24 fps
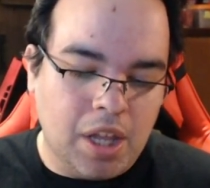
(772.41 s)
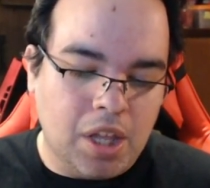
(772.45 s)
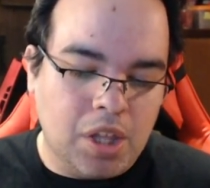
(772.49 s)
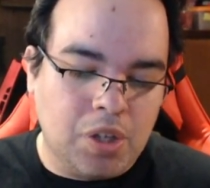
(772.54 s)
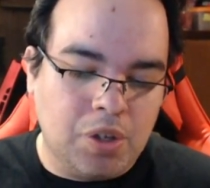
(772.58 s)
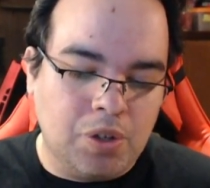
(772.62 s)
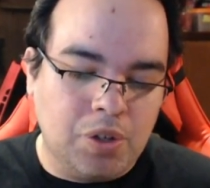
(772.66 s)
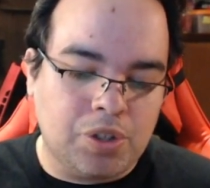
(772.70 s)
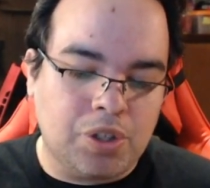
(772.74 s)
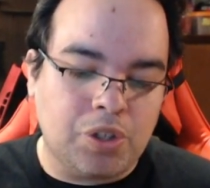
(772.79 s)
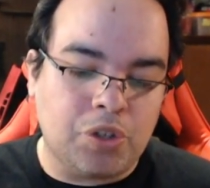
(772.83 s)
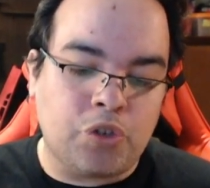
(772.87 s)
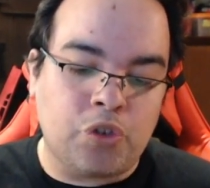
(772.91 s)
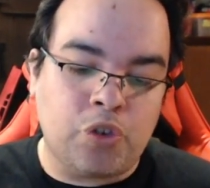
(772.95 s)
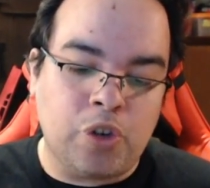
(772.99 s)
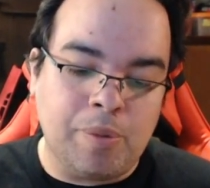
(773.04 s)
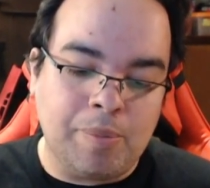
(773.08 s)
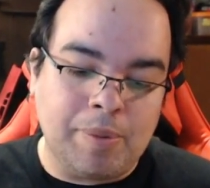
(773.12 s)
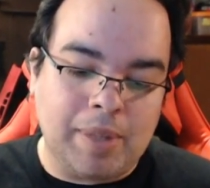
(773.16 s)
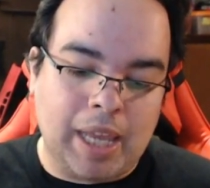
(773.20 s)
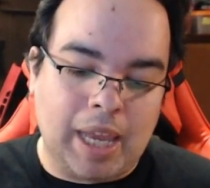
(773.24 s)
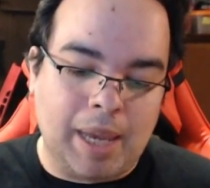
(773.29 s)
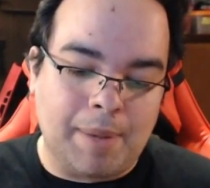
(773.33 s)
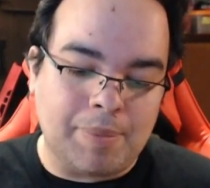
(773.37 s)
Use the
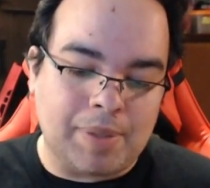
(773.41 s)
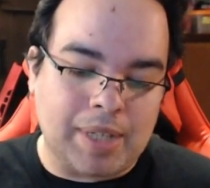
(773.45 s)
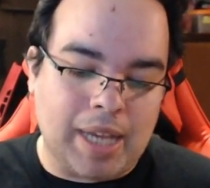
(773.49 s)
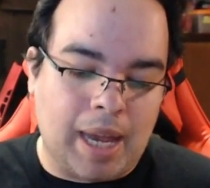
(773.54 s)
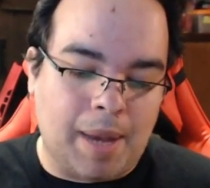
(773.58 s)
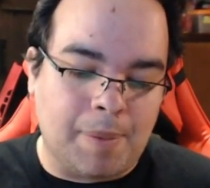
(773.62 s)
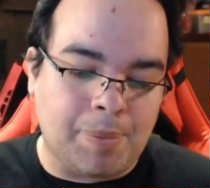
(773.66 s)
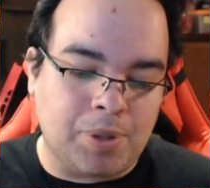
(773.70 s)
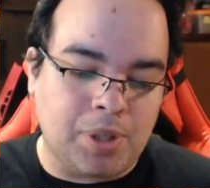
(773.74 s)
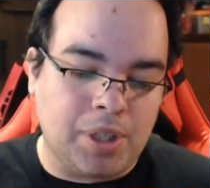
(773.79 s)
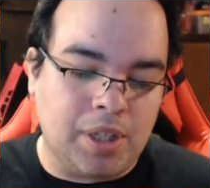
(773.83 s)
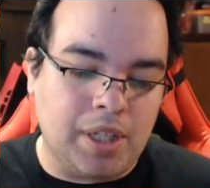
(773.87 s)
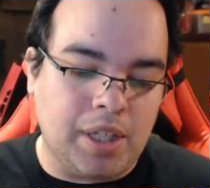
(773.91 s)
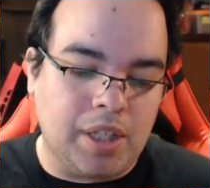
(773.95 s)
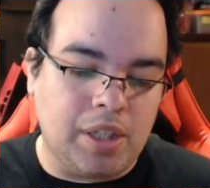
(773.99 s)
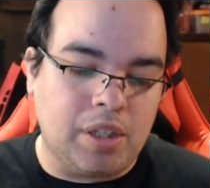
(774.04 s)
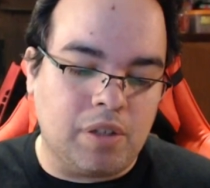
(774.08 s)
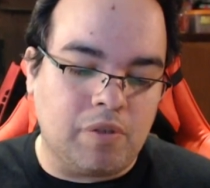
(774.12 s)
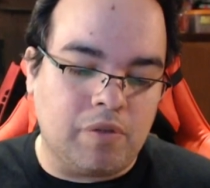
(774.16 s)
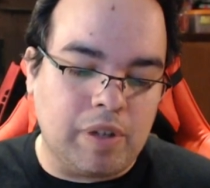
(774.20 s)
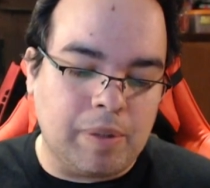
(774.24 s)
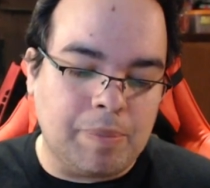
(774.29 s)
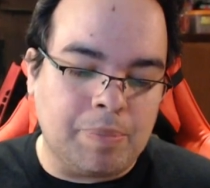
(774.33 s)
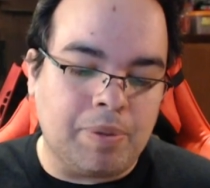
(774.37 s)
Stream Games option in the
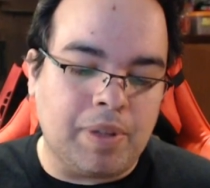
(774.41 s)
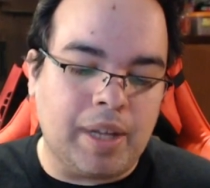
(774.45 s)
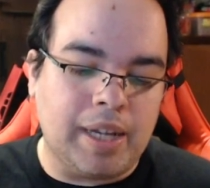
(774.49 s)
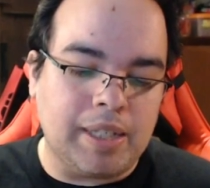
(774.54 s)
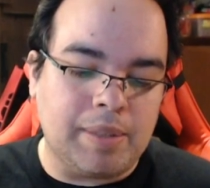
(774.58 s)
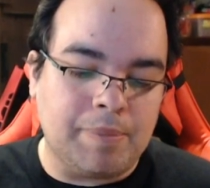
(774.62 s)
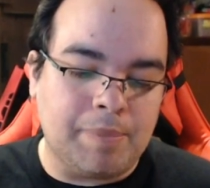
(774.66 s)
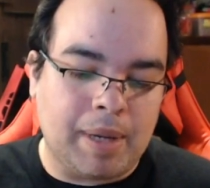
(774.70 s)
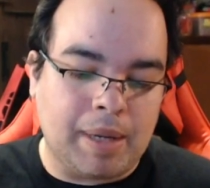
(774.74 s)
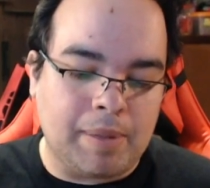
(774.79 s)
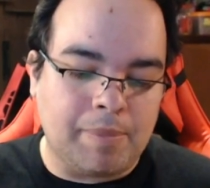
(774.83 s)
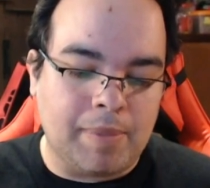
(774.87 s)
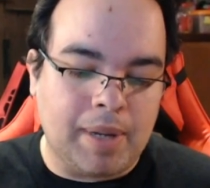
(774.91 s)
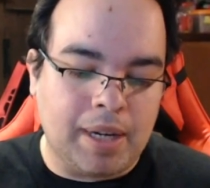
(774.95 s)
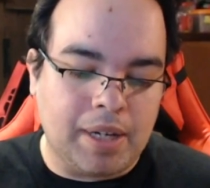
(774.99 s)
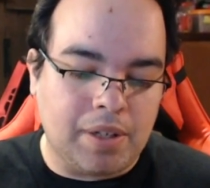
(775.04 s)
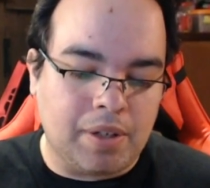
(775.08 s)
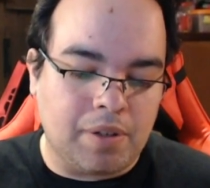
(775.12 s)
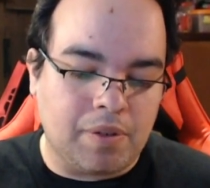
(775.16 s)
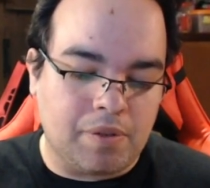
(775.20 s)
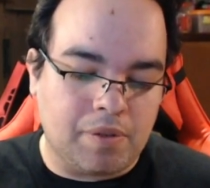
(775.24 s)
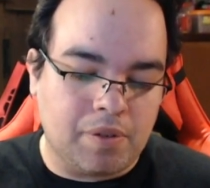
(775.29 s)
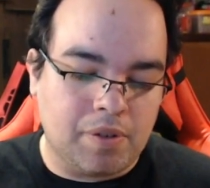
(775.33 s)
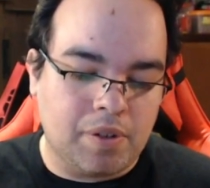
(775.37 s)
Replays main
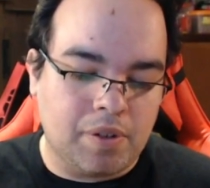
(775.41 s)
menu.